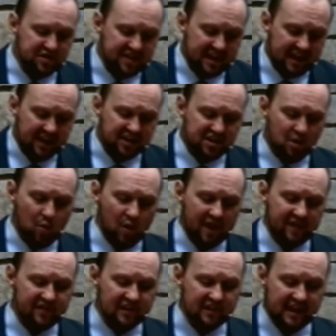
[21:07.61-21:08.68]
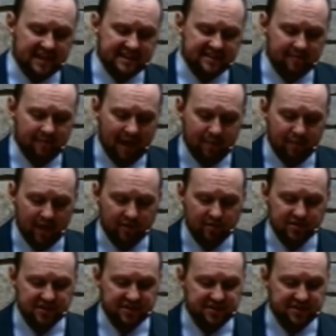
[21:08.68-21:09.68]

did it to one of the least of my brothers and